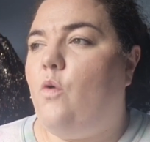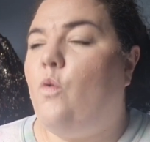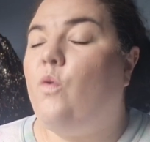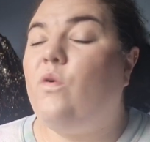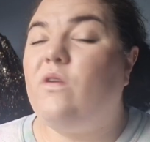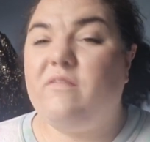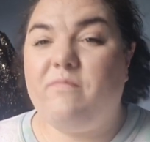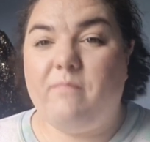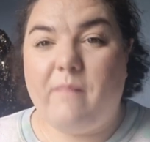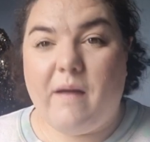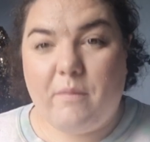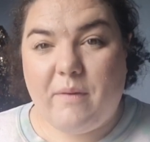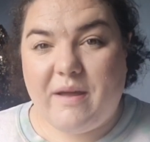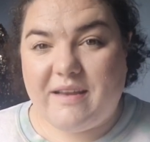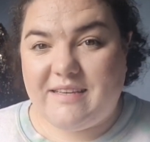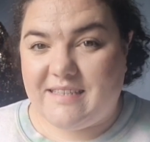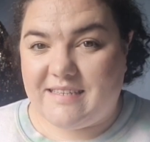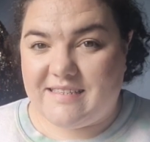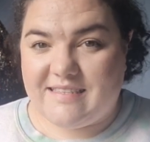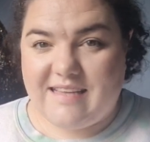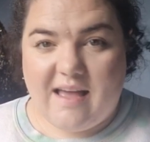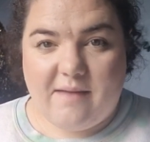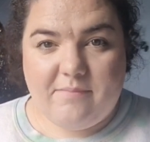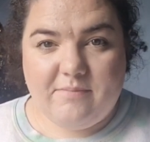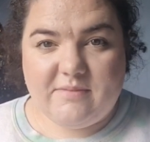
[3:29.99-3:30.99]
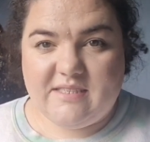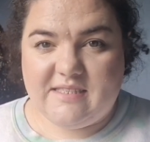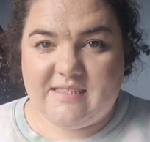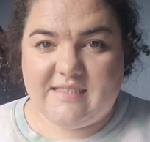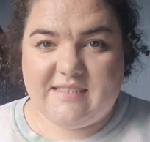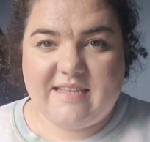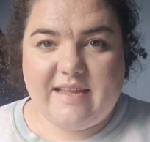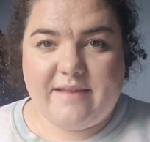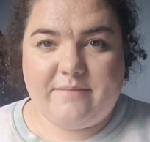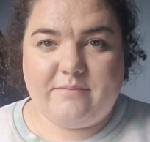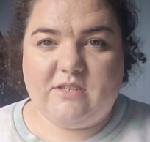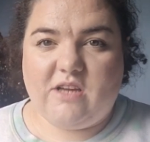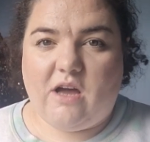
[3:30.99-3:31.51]
all of my weddings happened at the
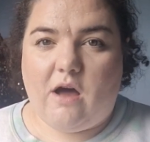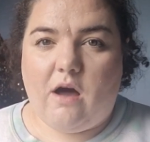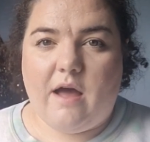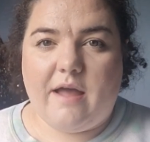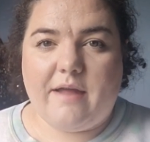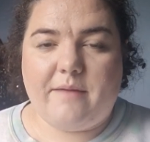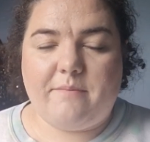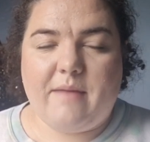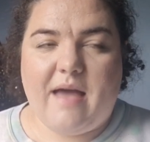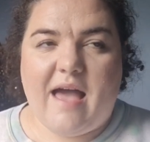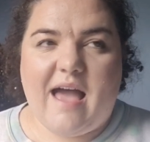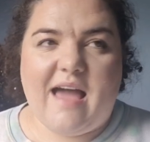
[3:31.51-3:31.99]
same time,